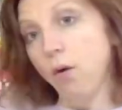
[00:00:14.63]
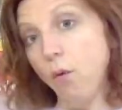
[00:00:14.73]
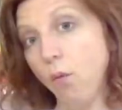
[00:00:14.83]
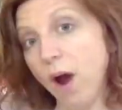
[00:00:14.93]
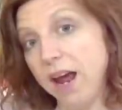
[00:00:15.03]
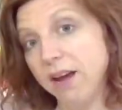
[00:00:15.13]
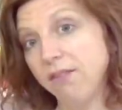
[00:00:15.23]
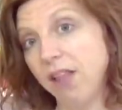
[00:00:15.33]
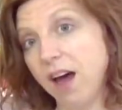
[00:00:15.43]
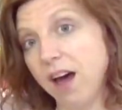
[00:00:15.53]
Way of
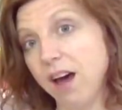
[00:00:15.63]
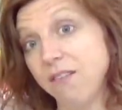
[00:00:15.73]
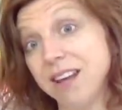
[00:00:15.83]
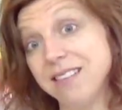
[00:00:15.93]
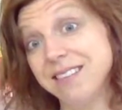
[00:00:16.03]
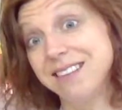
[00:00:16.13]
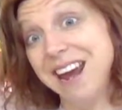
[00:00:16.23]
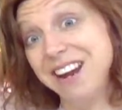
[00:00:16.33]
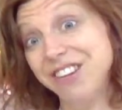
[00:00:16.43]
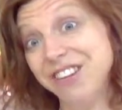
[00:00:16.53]
Love
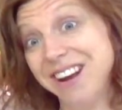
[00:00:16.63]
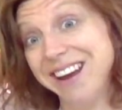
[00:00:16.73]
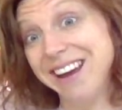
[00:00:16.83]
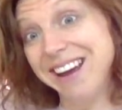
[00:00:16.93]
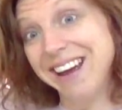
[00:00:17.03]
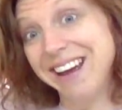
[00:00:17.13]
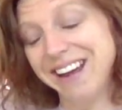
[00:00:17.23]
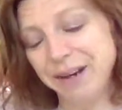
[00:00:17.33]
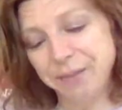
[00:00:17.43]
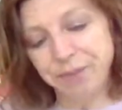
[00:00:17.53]

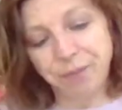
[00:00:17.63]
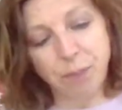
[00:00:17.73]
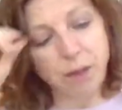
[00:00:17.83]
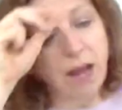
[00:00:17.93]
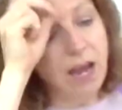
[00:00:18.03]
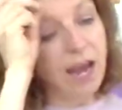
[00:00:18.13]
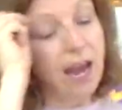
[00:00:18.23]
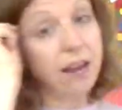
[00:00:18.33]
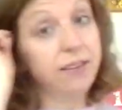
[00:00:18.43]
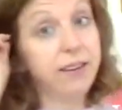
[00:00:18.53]
Station.
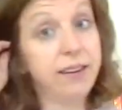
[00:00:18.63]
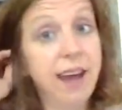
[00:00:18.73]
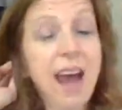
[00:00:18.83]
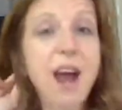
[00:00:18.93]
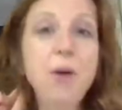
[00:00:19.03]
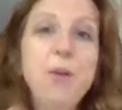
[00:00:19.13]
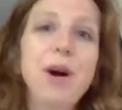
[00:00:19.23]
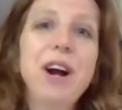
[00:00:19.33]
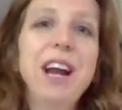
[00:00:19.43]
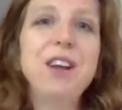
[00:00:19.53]
And today
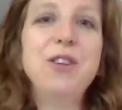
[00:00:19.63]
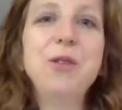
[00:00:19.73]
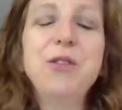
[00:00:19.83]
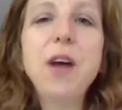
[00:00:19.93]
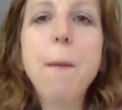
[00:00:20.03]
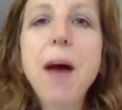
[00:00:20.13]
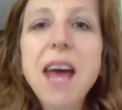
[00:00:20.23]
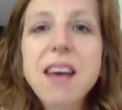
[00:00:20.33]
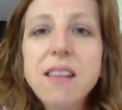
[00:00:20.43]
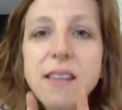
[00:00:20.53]
we're going to do some
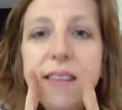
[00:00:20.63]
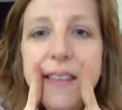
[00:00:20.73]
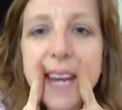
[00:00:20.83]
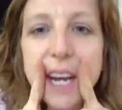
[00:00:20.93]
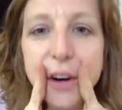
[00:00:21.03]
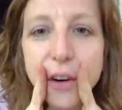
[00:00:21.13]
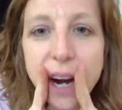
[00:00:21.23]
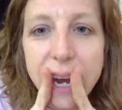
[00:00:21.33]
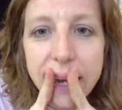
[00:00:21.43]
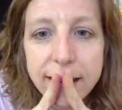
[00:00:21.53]

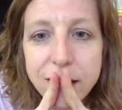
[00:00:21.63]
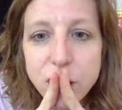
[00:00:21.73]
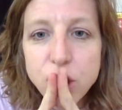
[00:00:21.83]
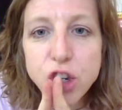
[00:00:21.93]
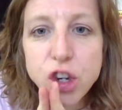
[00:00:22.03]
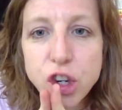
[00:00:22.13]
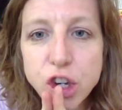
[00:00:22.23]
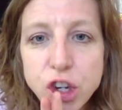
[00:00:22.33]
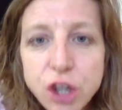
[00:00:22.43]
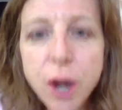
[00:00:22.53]
secret
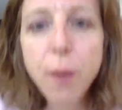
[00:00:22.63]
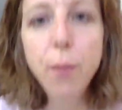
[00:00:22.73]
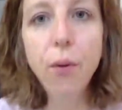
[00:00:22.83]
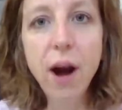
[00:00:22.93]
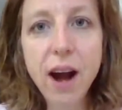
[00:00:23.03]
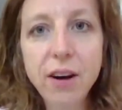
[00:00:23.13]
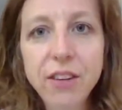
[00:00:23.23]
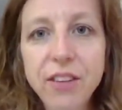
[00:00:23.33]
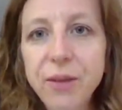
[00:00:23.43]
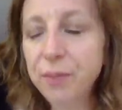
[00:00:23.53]

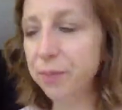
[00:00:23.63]
prayers.